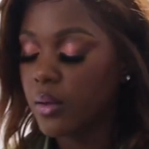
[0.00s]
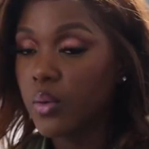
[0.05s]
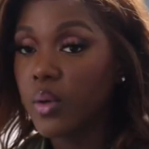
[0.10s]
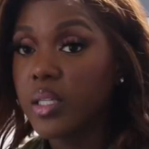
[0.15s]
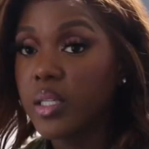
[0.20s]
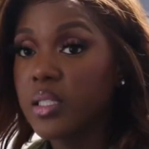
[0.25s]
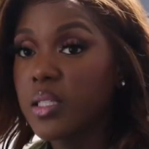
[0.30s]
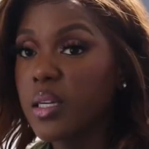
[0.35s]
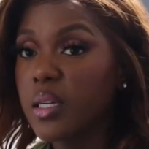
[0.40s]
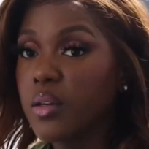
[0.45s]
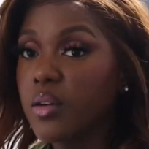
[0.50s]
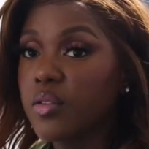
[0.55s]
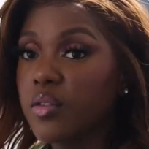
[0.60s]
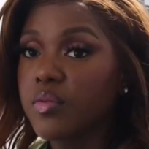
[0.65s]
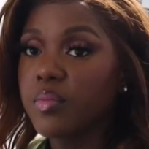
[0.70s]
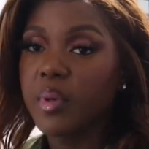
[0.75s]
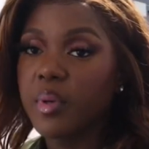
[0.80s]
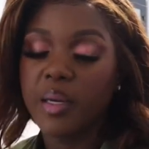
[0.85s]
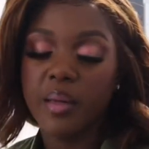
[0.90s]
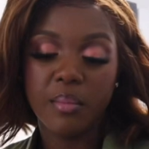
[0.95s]
go and take
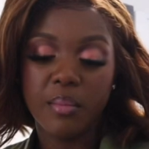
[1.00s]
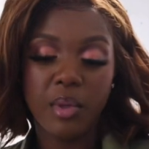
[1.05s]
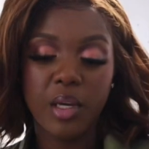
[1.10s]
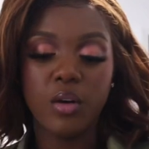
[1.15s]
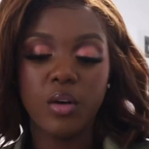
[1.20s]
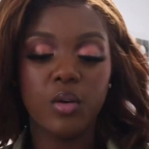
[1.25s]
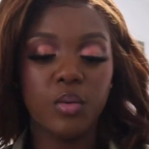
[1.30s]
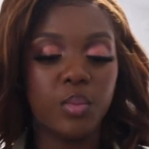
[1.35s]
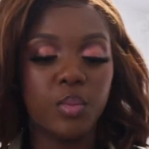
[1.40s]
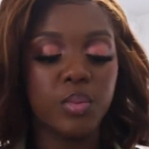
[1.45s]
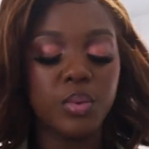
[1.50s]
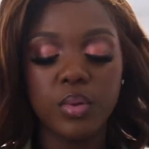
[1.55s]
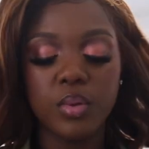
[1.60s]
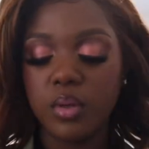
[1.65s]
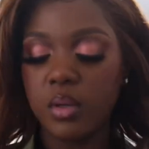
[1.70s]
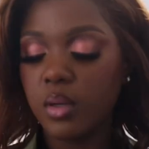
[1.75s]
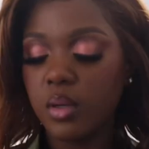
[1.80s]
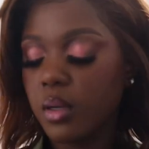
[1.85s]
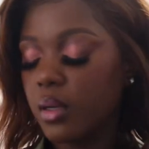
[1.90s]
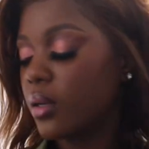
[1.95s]
off my makeup.
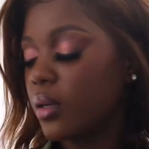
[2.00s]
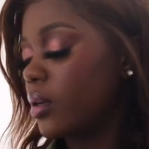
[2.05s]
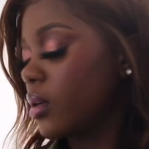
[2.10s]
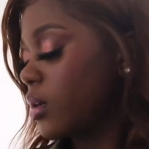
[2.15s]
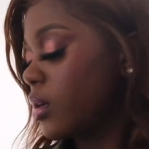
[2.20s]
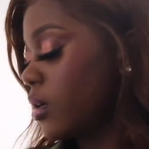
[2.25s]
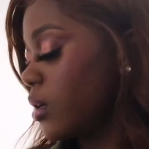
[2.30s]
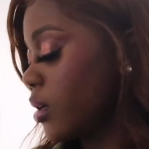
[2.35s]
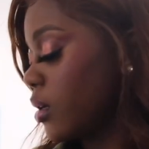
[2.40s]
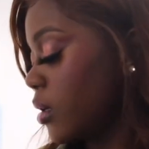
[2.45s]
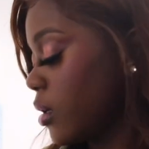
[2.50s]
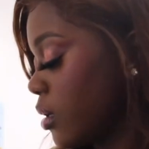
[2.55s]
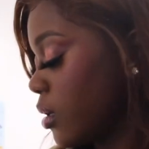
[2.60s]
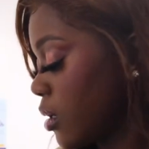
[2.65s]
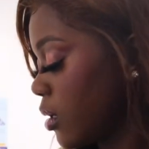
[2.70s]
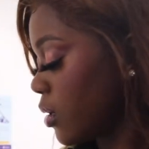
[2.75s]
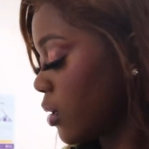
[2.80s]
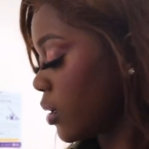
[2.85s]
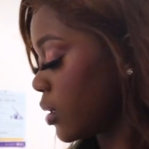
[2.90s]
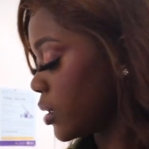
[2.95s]

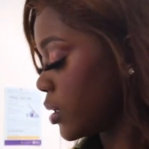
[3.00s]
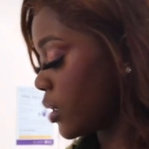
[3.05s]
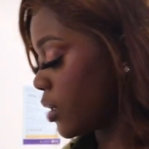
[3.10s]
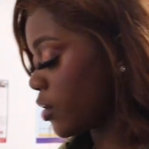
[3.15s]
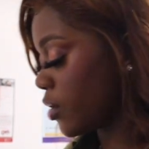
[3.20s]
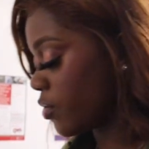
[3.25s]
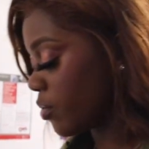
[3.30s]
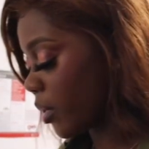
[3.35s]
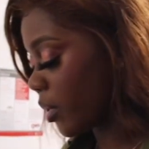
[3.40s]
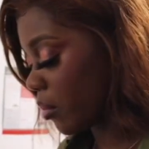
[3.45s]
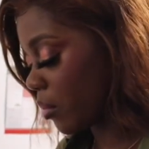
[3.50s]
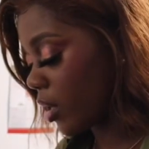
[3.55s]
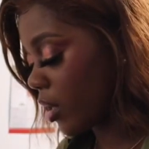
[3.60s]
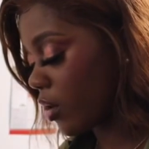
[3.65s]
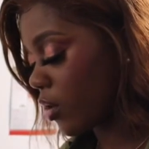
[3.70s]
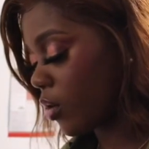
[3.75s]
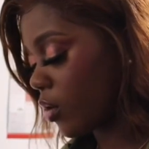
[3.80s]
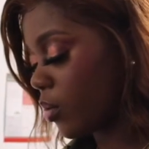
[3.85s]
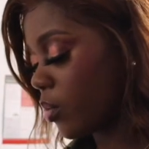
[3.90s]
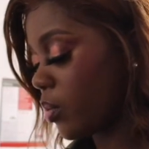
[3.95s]
Go and take off my
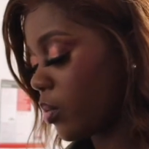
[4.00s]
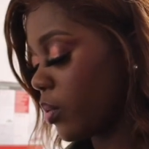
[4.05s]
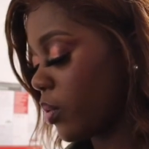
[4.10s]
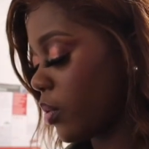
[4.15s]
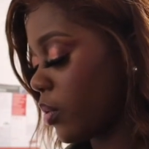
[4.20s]
makeup